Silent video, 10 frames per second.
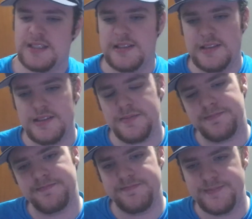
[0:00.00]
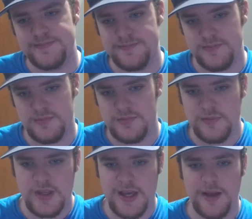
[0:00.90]
Um,
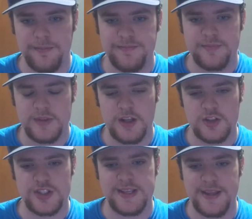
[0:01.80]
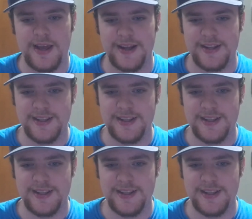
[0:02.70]
yeah, I'll just say that.